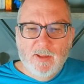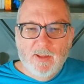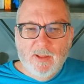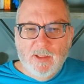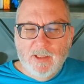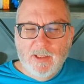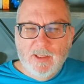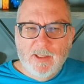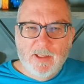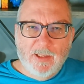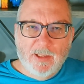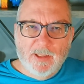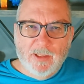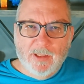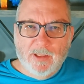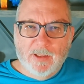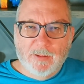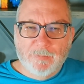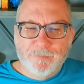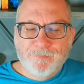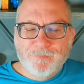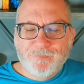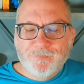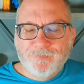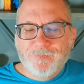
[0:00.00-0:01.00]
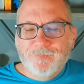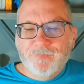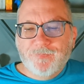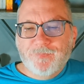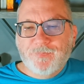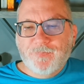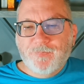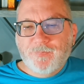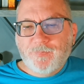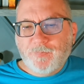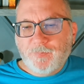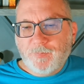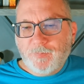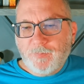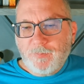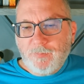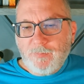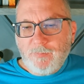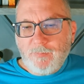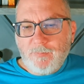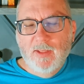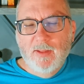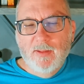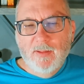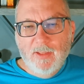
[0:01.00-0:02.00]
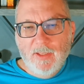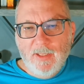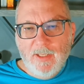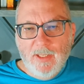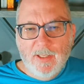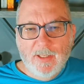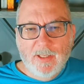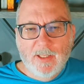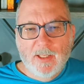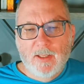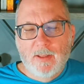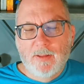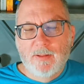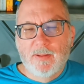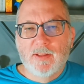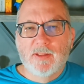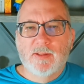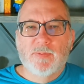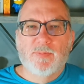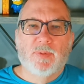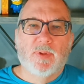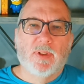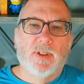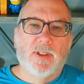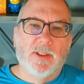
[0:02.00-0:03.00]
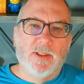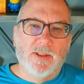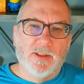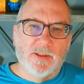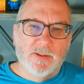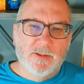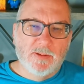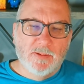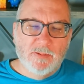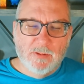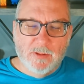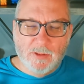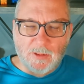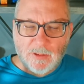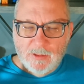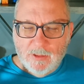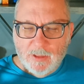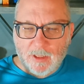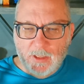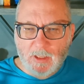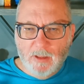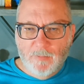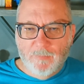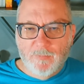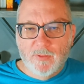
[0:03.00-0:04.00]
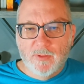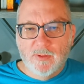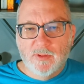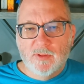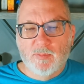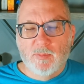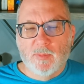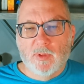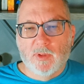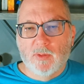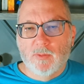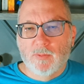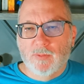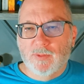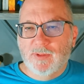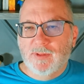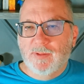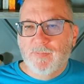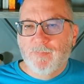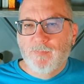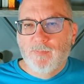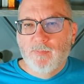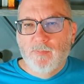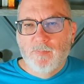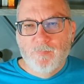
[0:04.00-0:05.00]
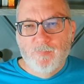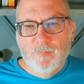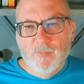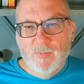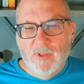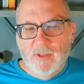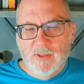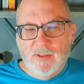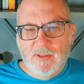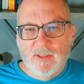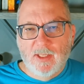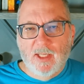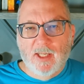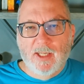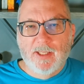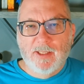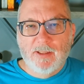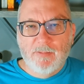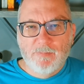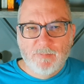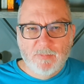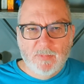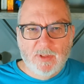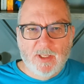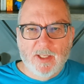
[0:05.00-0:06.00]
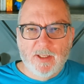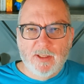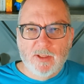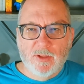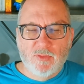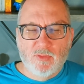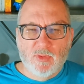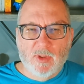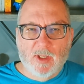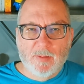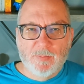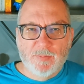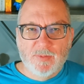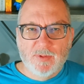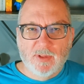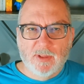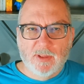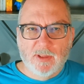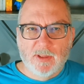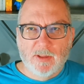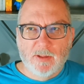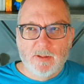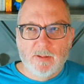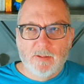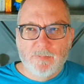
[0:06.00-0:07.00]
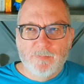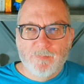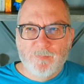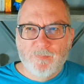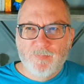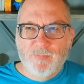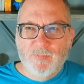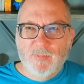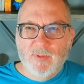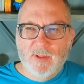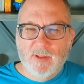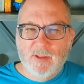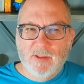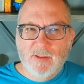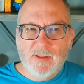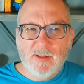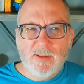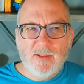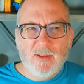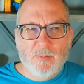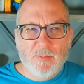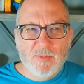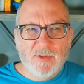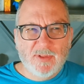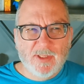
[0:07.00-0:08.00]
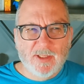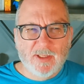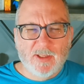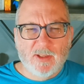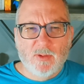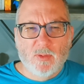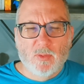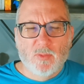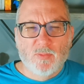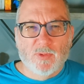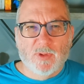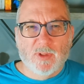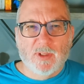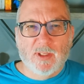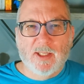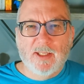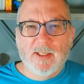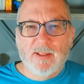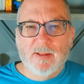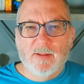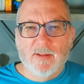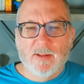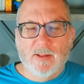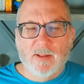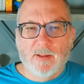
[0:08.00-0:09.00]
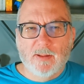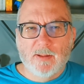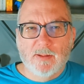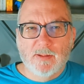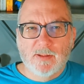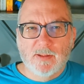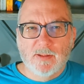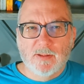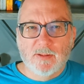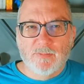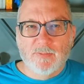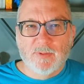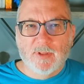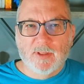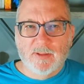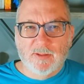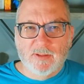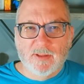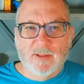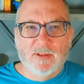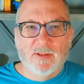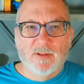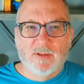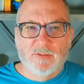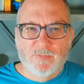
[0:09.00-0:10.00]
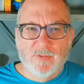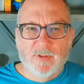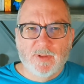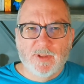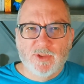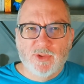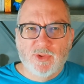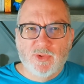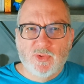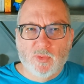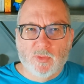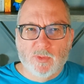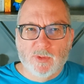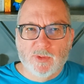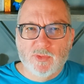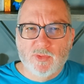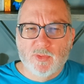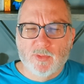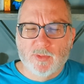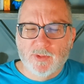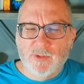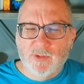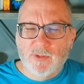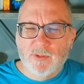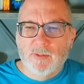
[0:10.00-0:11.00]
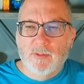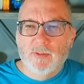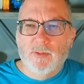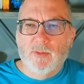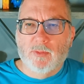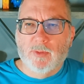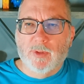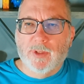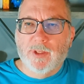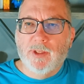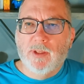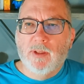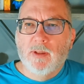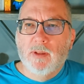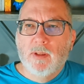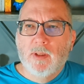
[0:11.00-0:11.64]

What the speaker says: Anyhow, they hang out in this place. They have their smokes. This night kind of drops in. This is almost like an overnight thing. This is, like I said, it's a very short story.